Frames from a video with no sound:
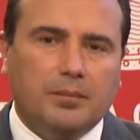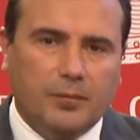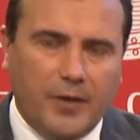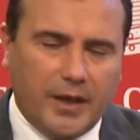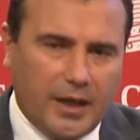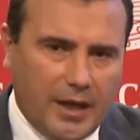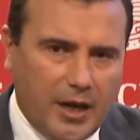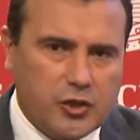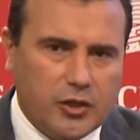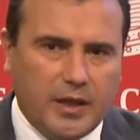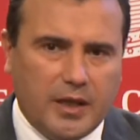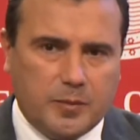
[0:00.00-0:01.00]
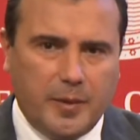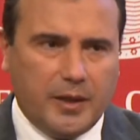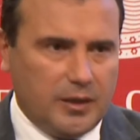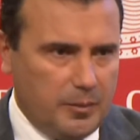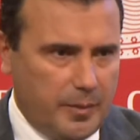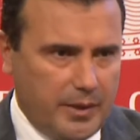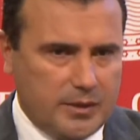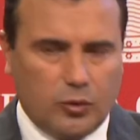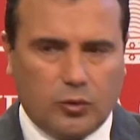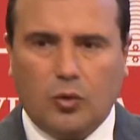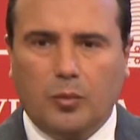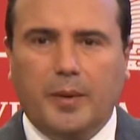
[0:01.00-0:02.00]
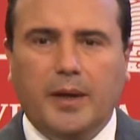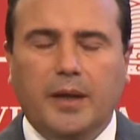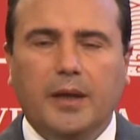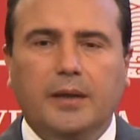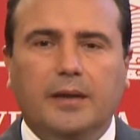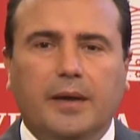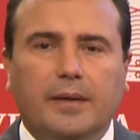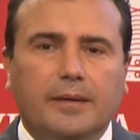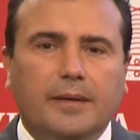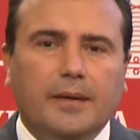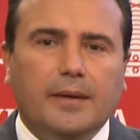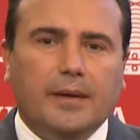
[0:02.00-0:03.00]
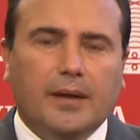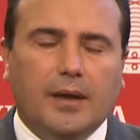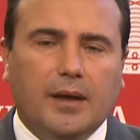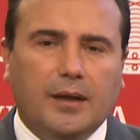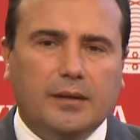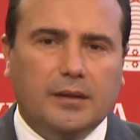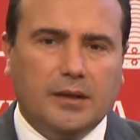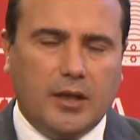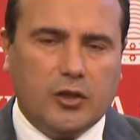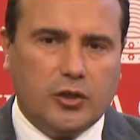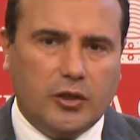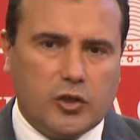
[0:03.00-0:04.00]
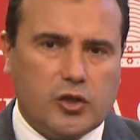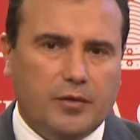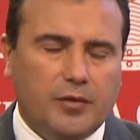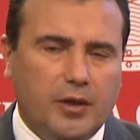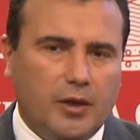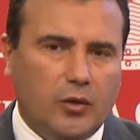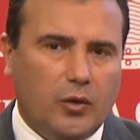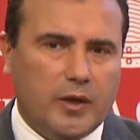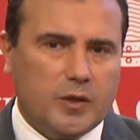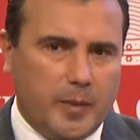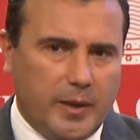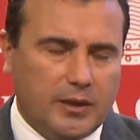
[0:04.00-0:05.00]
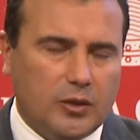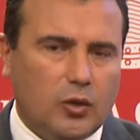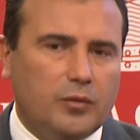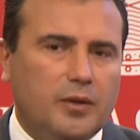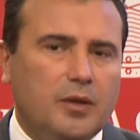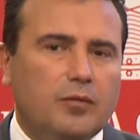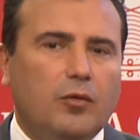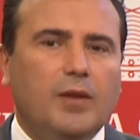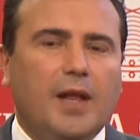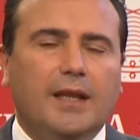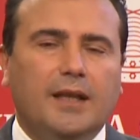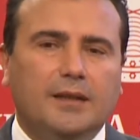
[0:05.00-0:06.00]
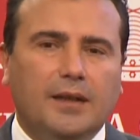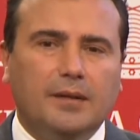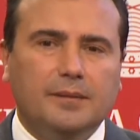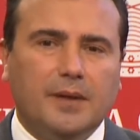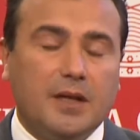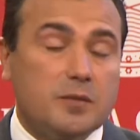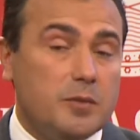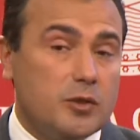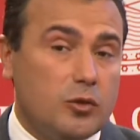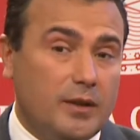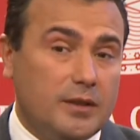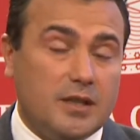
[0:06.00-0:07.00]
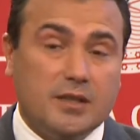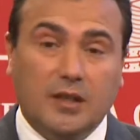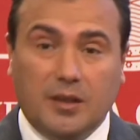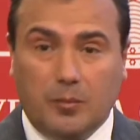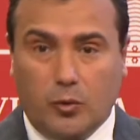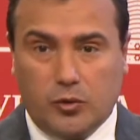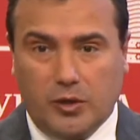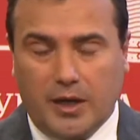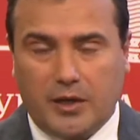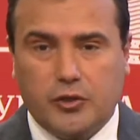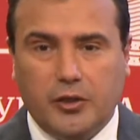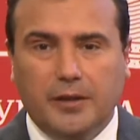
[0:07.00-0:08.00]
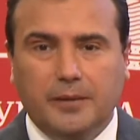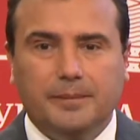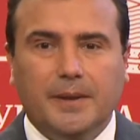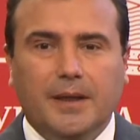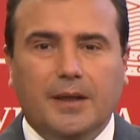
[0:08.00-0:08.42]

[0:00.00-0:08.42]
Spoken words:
What are the steps that you are thinking to undertake? Some of the experts here in the government are